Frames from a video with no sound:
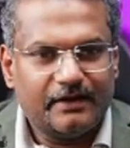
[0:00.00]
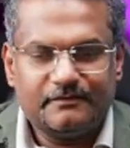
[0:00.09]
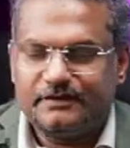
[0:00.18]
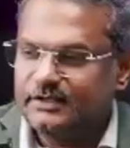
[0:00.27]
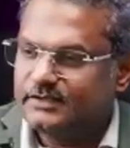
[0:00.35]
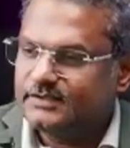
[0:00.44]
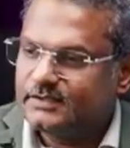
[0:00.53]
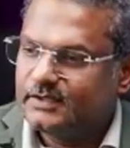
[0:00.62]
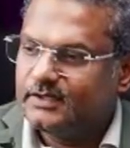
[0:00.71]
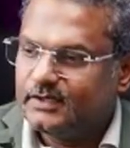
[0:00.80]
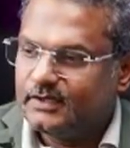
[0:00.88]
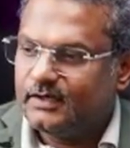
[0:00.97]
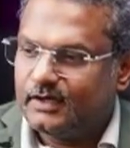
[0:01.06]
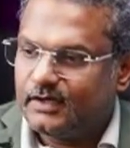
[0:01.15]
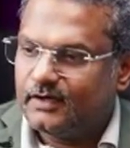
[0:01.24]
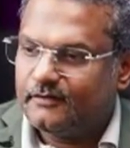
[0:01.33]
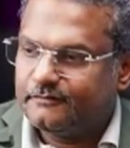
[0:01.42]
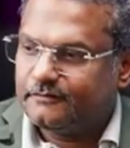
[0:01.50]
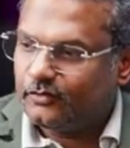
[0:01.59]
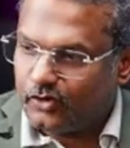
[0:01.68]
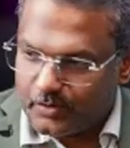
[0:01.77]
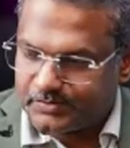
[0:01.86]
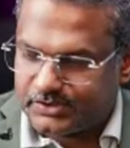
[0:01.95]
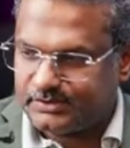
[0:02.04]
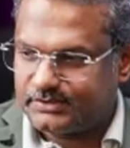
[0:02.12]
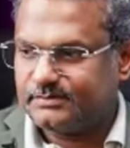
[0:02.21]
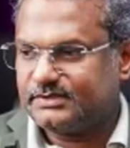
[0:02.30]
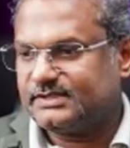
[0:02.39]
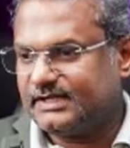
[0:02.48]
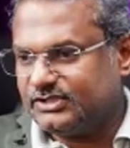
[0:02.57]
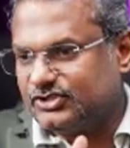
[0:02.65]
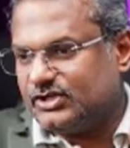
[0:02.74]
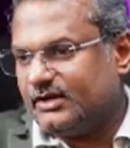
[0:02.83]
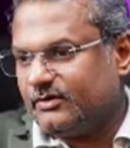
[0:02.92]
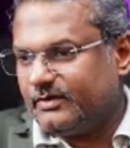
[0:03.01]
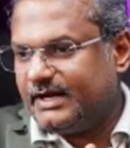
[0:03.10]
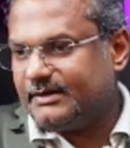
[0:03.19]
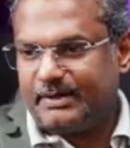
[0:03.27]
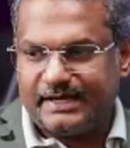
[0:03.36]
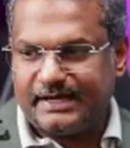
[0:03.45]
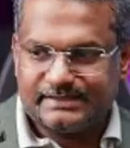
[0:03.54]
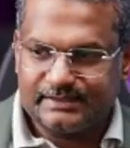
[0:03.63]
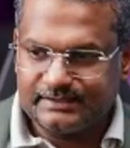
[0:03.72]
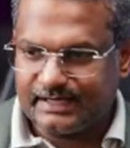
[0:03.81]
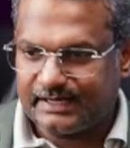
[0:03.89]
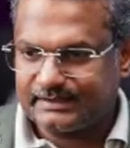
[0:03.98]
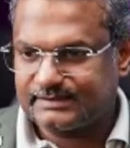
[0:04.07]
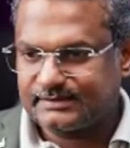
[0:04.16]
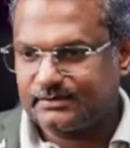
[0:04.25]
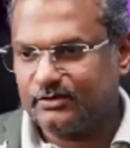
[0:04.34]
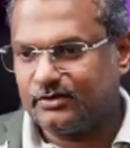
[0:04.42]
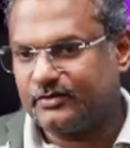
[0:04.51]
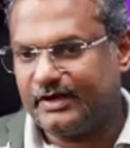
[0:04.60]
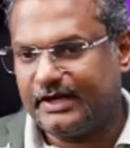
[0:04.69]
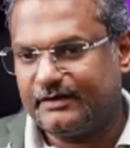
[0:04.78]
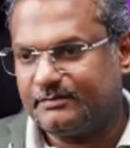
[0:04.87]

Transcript: and I have these four options, which says generate, paste in text, or